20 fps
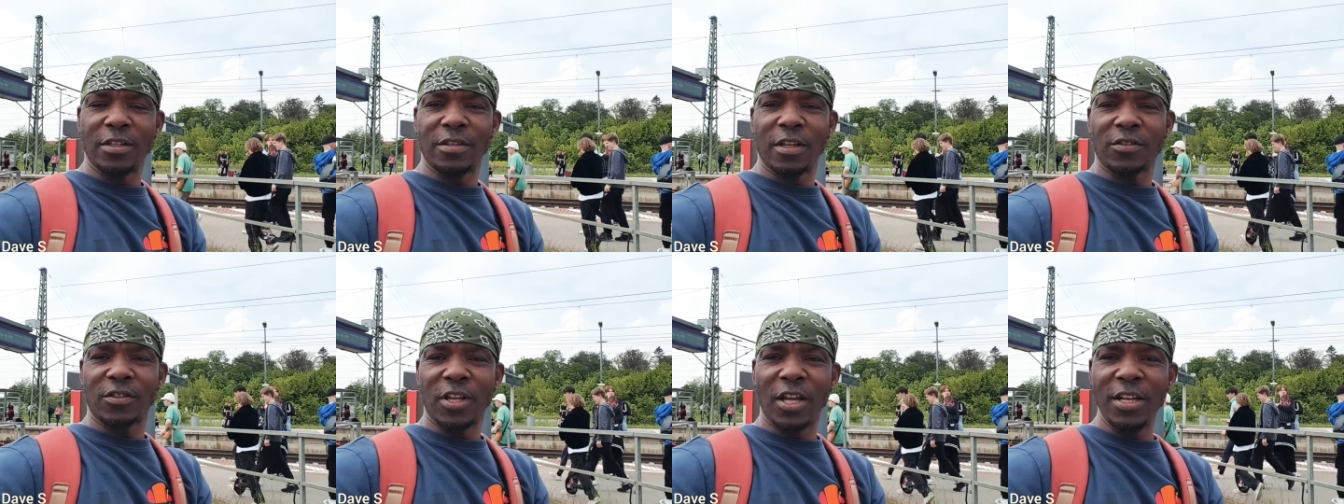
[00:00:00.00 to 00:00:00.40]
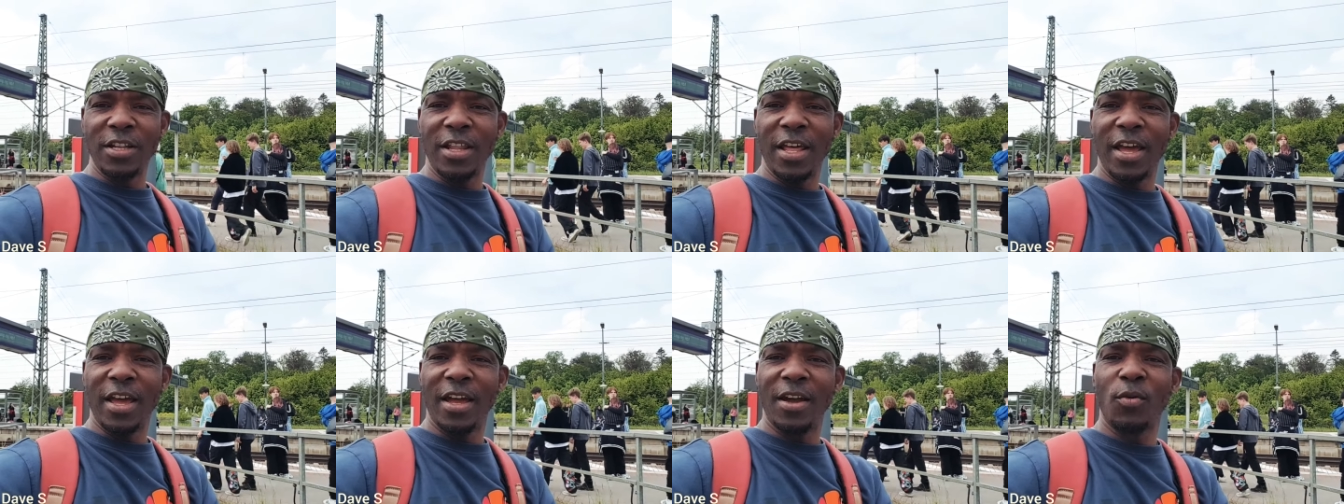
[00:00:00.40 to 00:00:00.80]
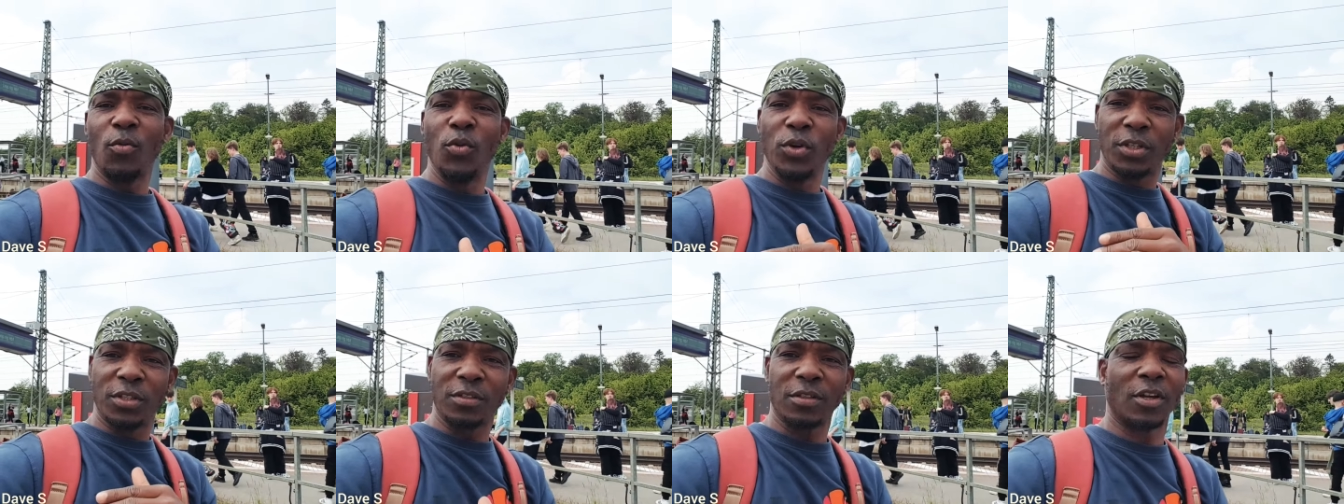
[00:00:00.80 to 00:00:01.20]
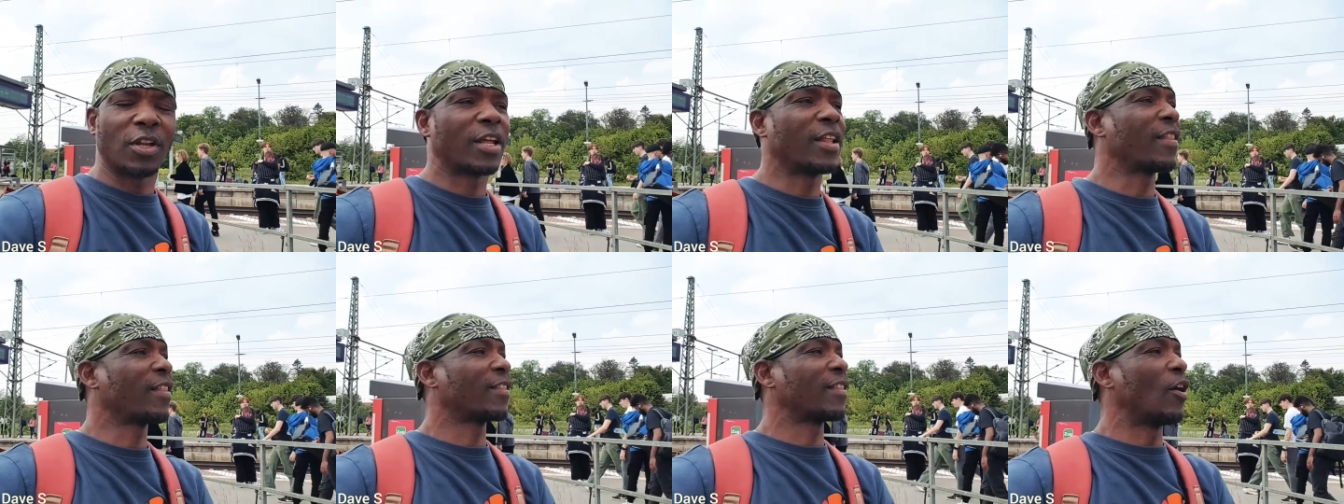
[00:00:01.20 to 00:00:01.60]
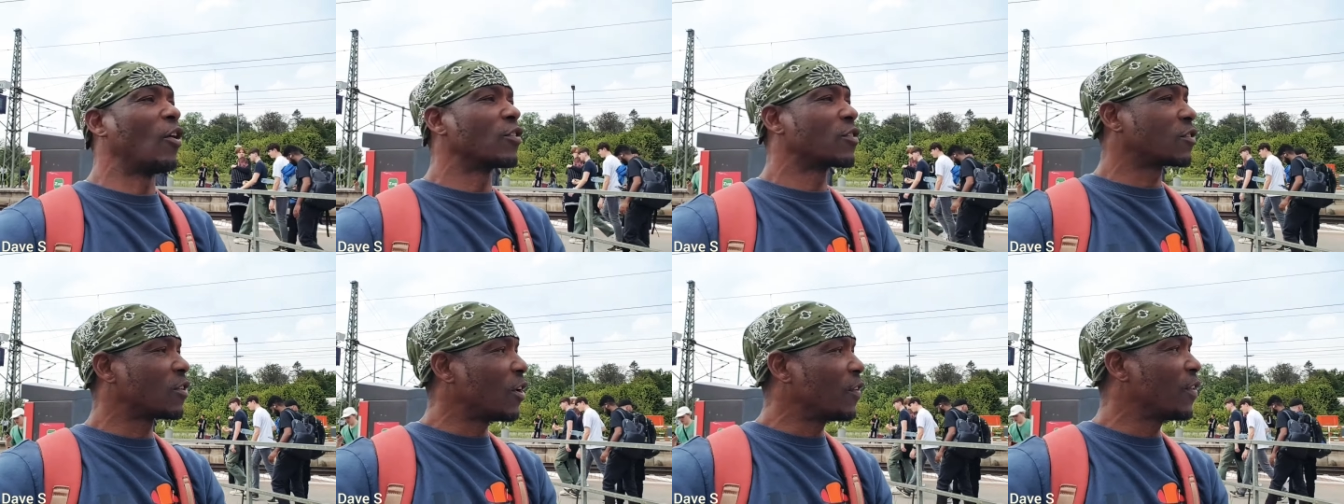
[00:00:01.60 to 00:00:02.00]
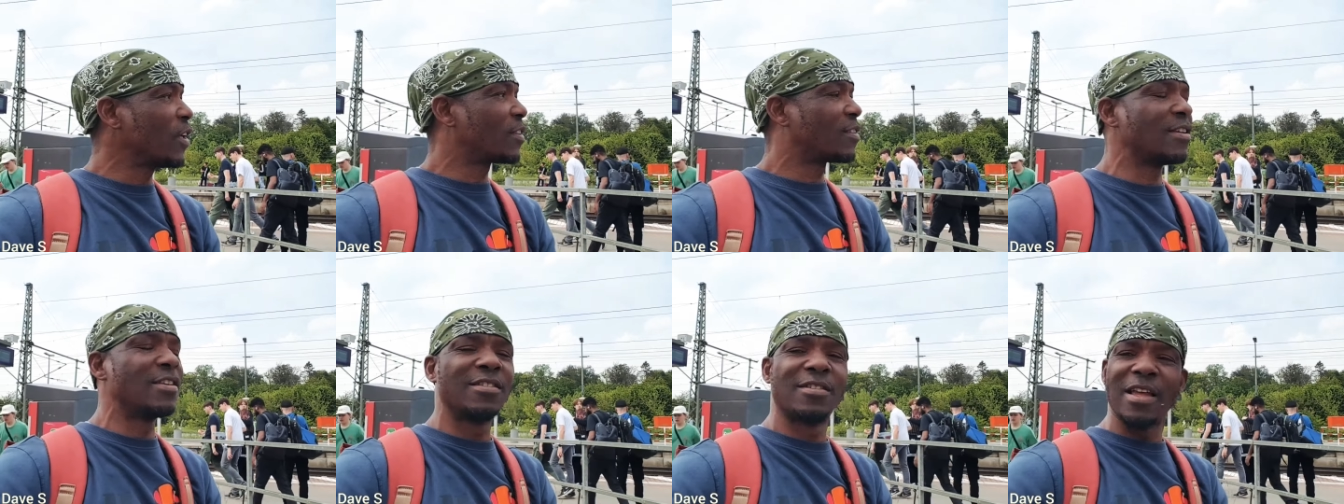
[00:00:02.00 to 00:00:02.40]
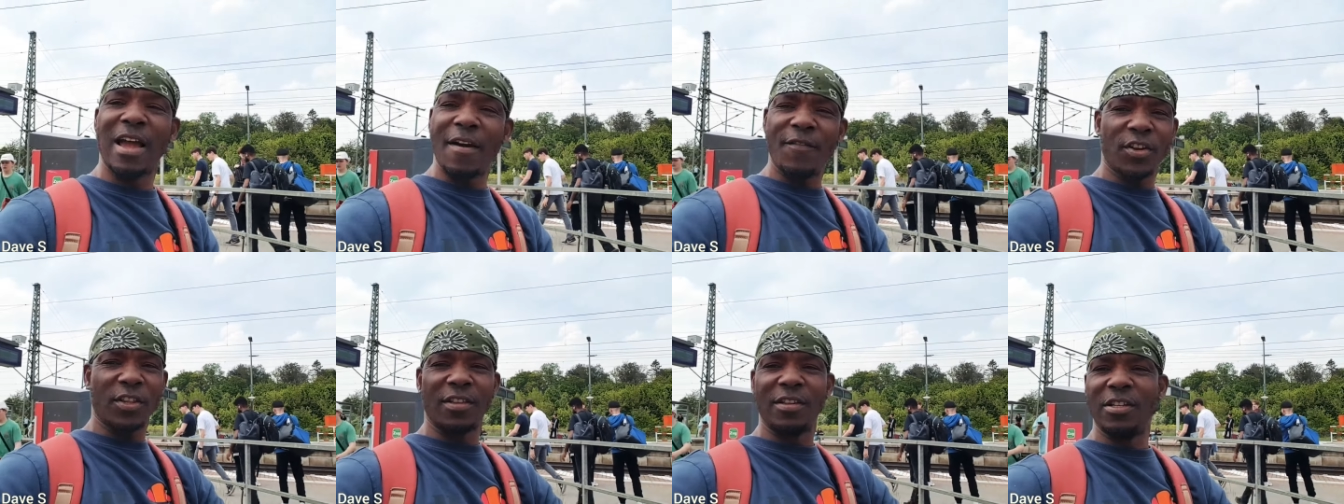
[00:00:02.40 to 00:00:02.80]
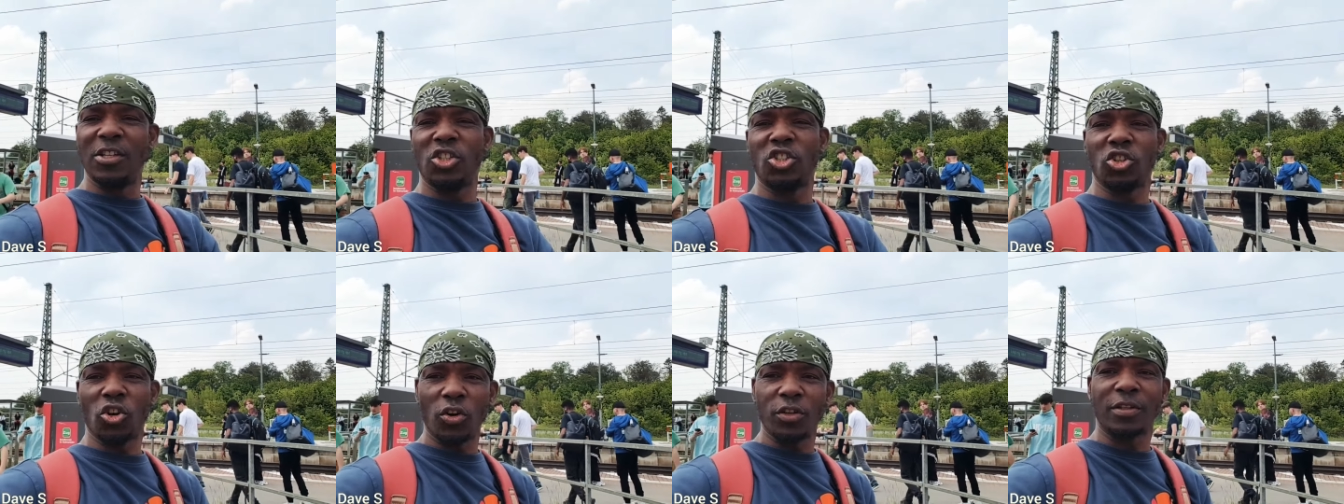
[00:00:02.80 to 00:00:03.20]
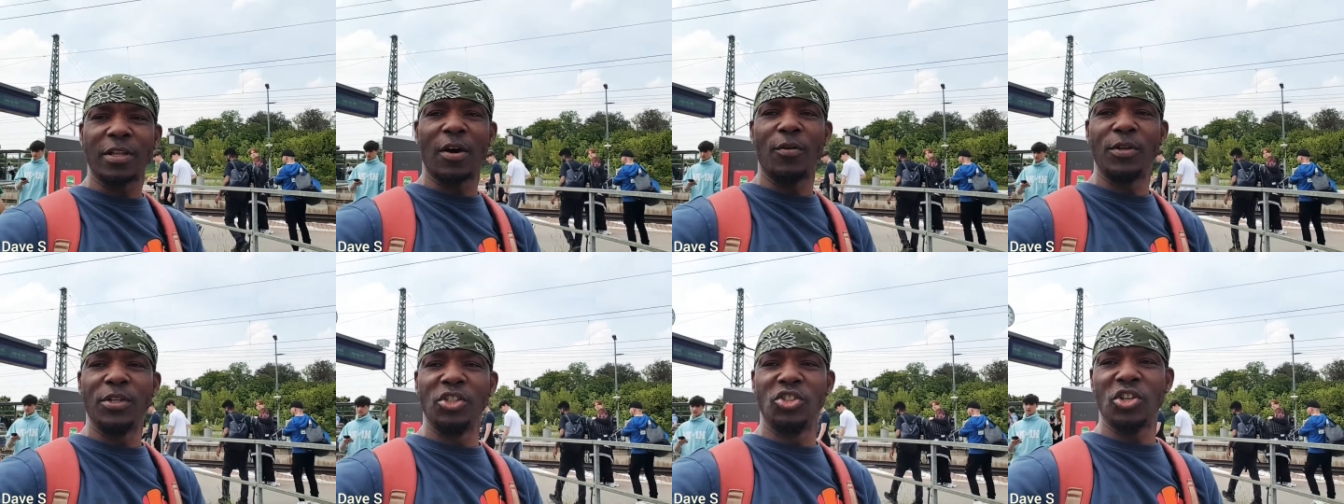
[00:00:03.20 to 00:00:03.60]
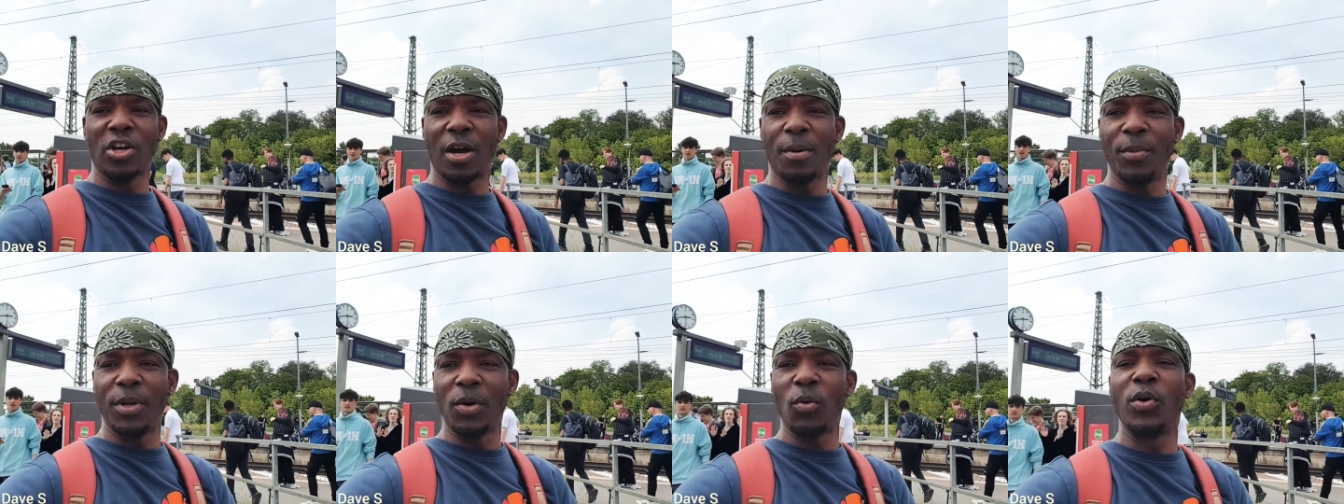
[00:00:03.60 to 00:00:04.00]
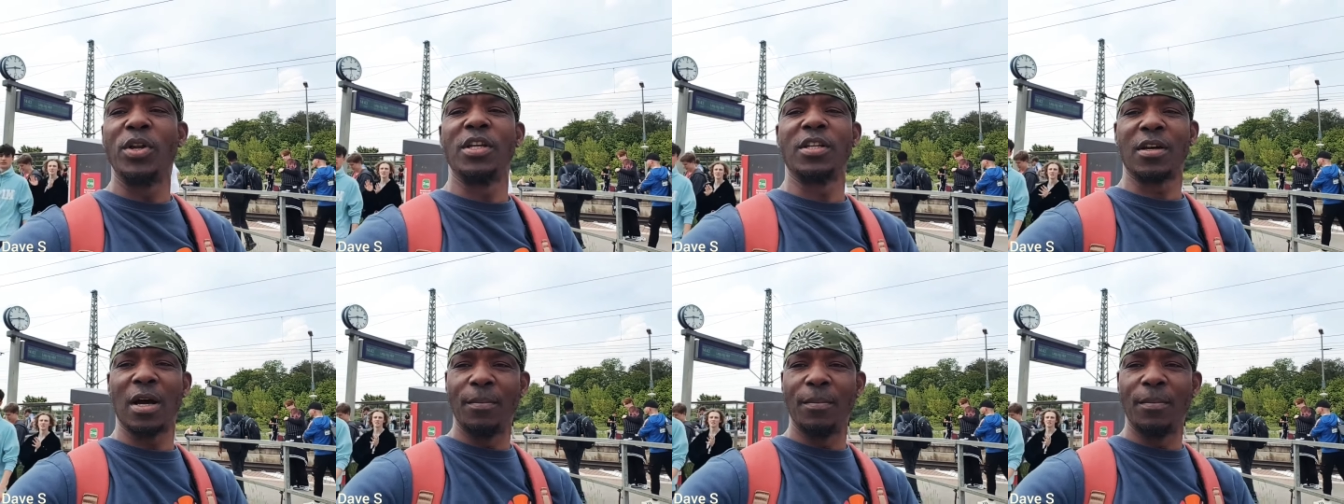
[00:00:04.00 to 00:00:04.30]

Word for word: it's a sunday which is another on sunday things everything is shut down in germany when it